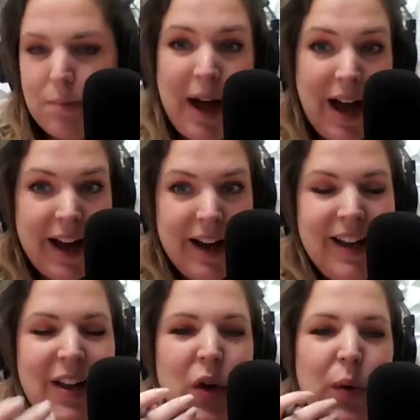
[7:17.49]
But
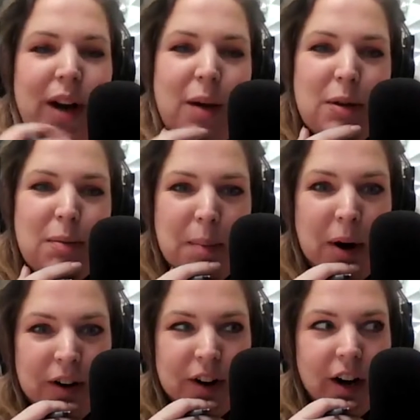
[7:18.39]
when I'm with my
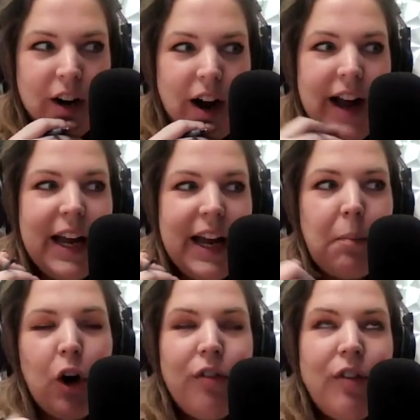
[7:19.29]
partner, I can
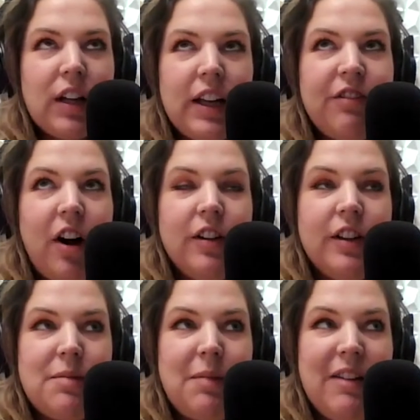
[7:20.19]
perfectly fall
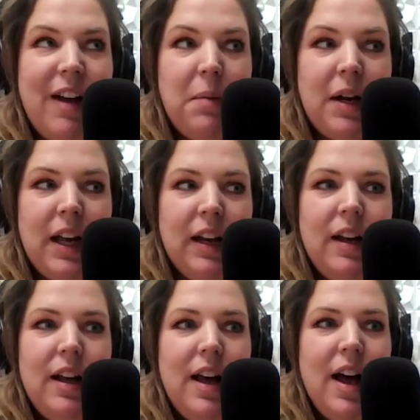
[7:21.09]
into my feminine,
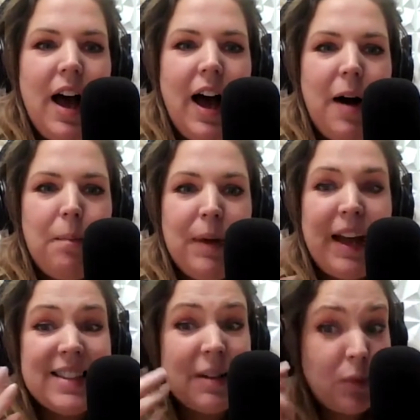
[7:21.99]

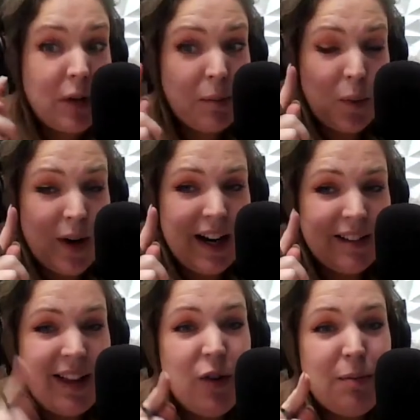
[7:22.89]
because number one, I
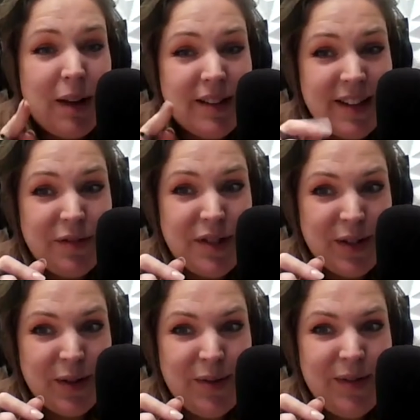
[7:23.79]
allowed myself
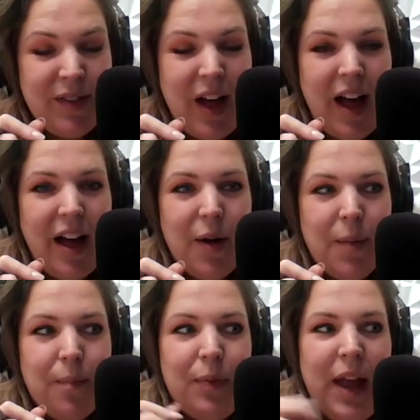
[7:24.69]
to,
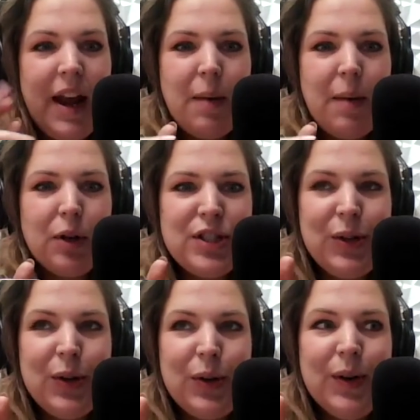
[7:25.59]
and number
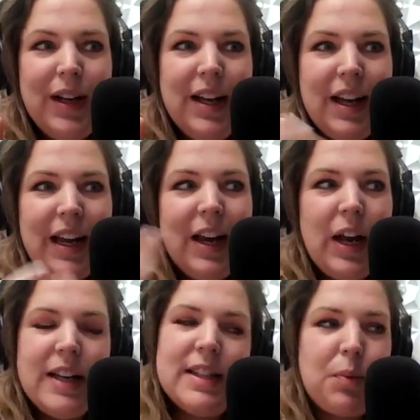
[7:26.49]
two, he
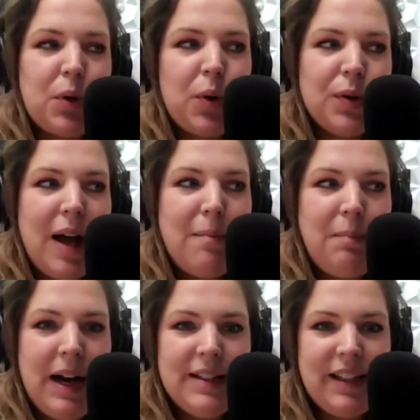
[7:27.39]
is able to hold that
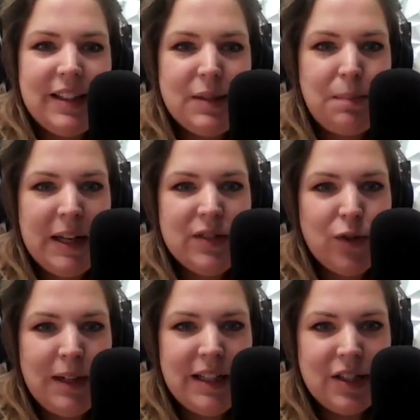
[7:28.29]
masculine space
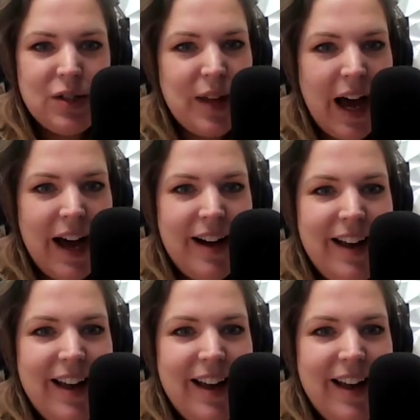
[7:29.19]
for me to do that.